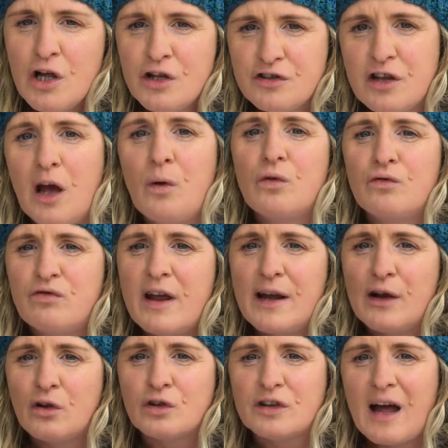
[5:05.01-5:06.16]
So
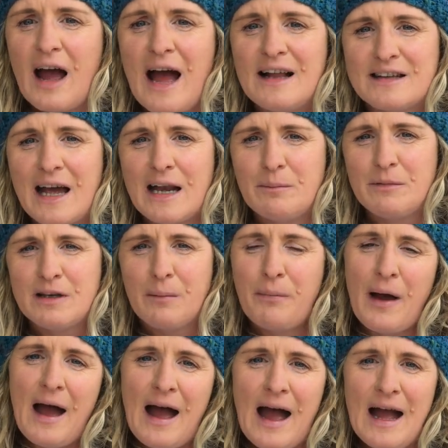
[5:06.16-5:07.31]
really good hat, dynamic dipper
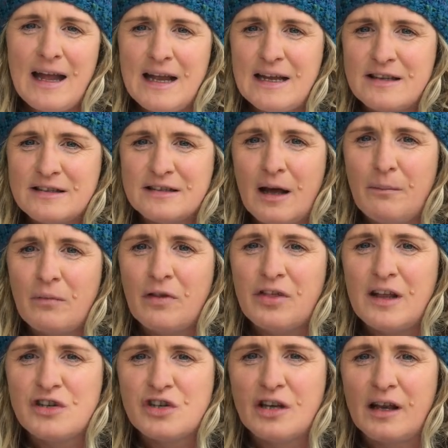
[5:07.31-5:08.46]
hat. It's um,
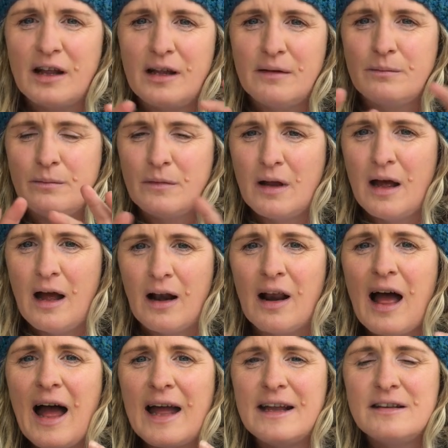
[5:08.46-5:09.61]
Thinsulate uh,
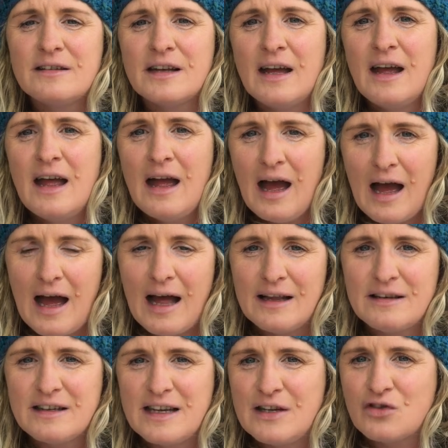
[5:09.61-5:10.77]
lined,
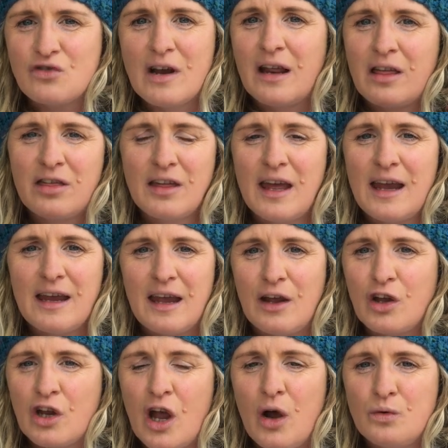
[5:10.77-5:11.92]
and it's really thick
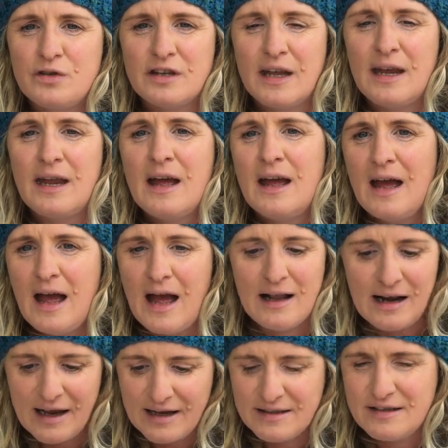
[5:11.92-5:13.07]
and cosy, and
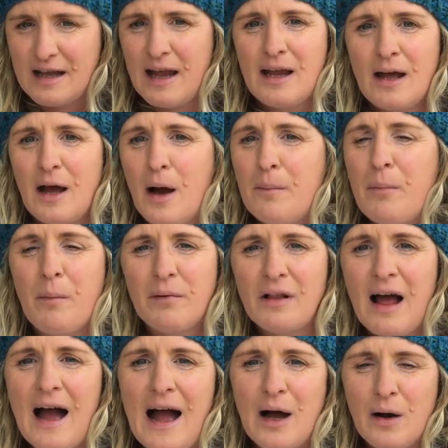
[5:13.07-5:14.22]
like I say, a bobble
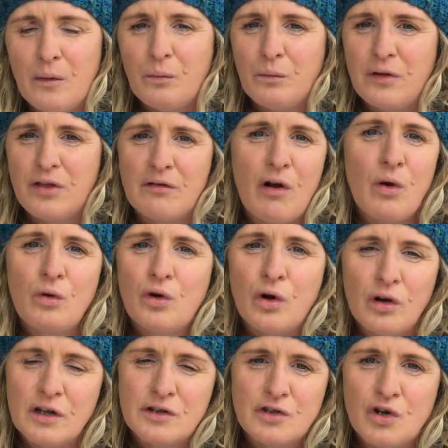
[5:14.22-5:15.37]
hat with your own
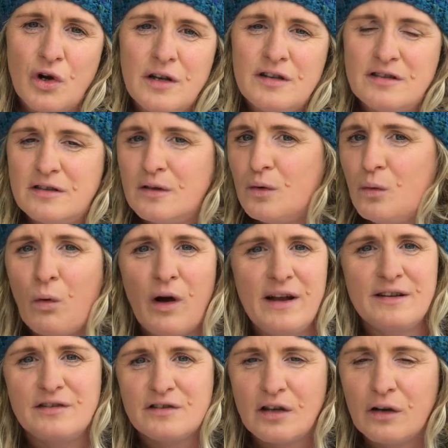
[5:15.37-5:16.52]
coloured choice what
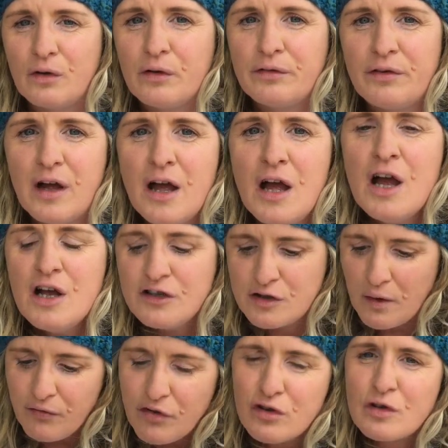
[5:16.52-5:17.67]
isn't to love. So
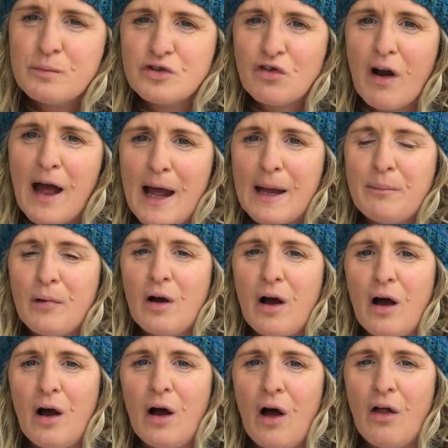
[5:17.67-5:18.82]
if you subscribe
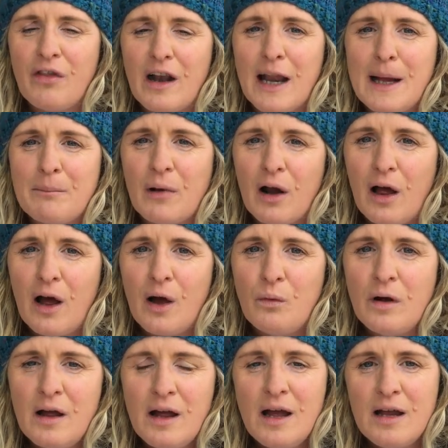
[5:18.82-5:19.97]
uh, on the link below,
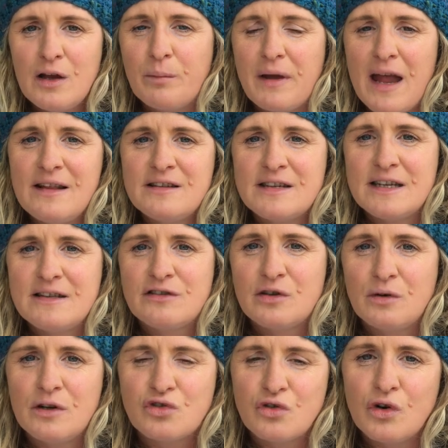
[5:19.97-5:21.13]
you'll be entered
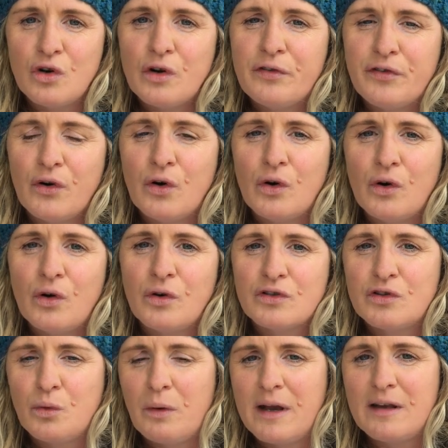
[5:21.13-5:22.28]
into a draw for
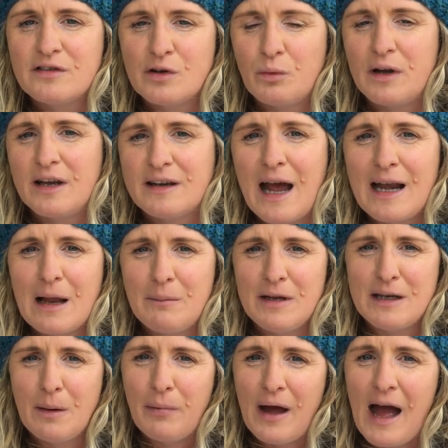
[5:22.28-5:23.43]
to win to win a Dynamic
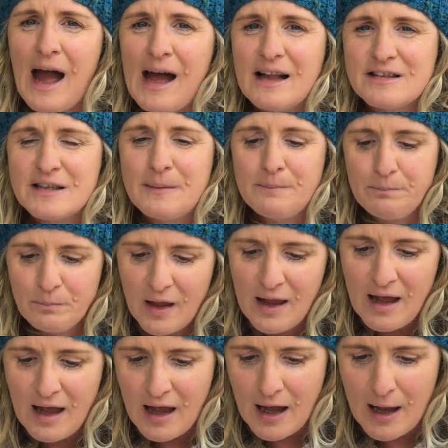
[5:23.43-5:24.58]
Dipper hat.
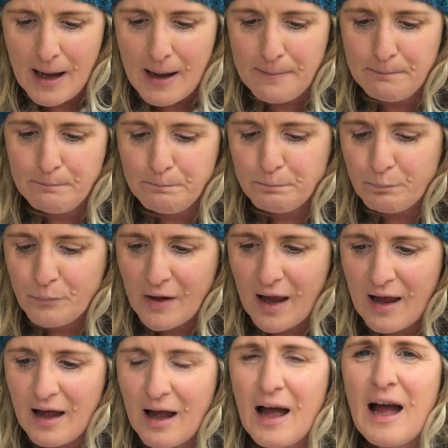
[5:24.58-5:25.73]
Um,
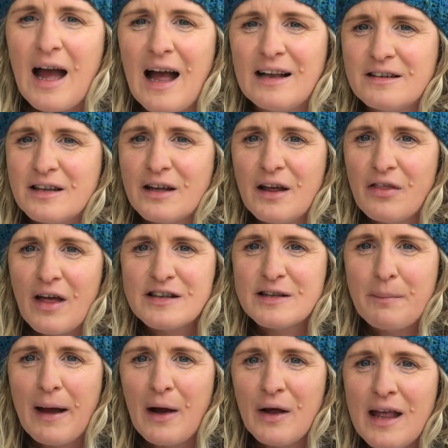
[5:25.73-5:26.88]
and uh, that's
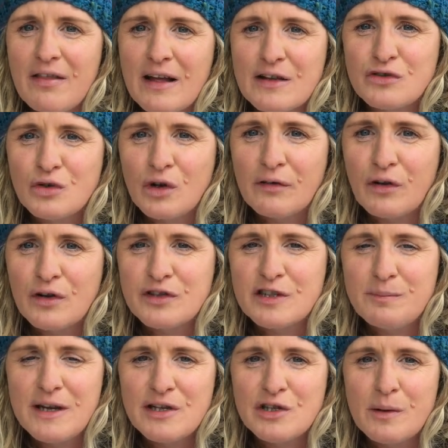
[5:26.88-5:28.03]
about it. That's all I've got to
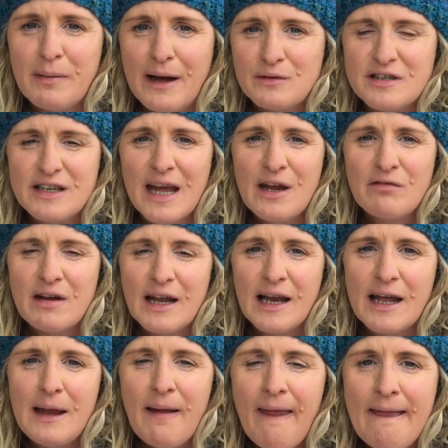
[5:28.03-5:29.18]
speak to you about today,
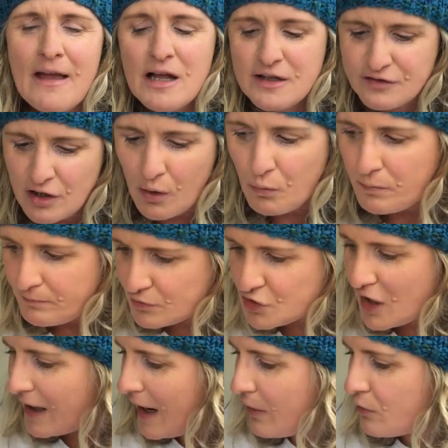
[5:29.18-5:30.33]
really. So
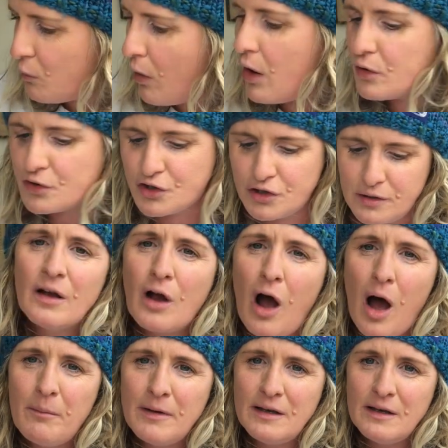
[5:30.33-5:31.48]
check out the watch,
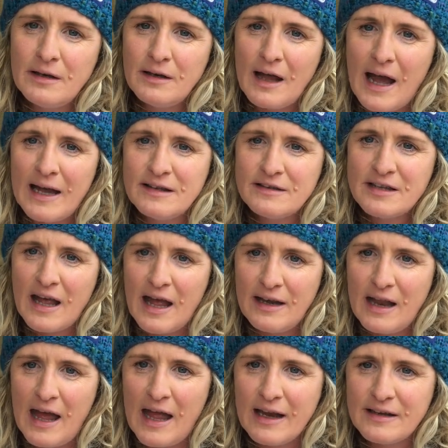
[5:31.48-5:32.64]
Garmin
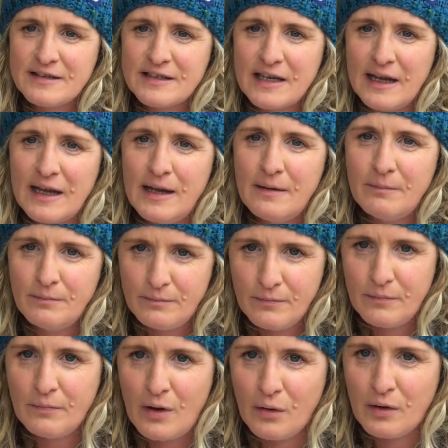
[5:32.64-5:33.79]
910 XT,
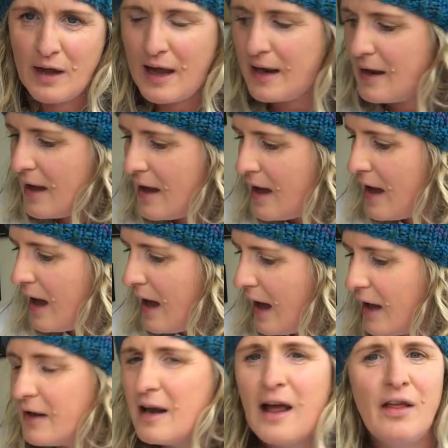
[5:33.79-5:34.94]
okay?
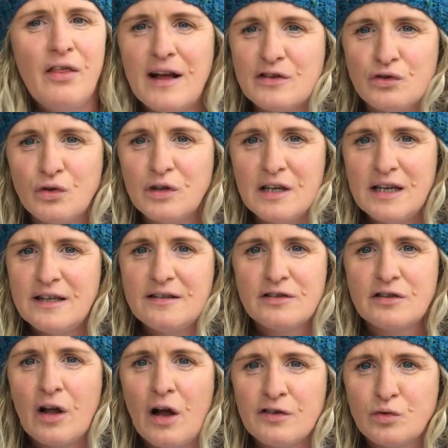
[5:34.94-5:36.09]
And, and that's all you need to
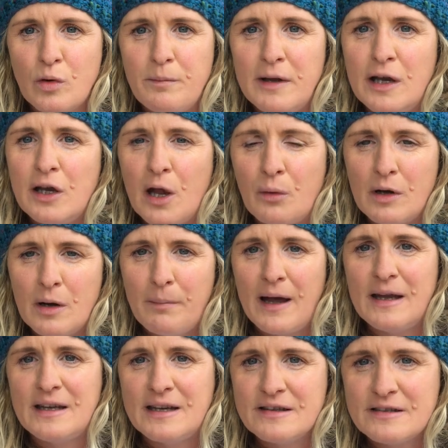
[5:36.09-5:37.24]
start swimming in, knowing about
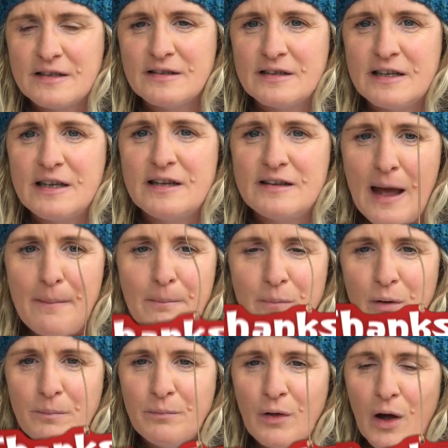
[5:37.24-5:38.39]
your distance and your temp.
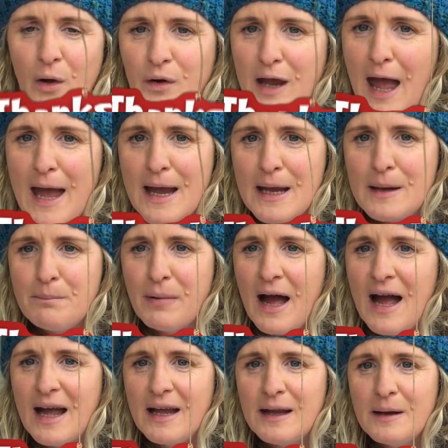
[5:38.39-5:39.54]
Okay,
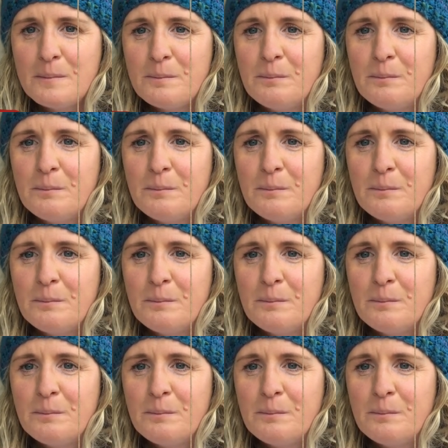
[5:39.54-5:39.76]
bye.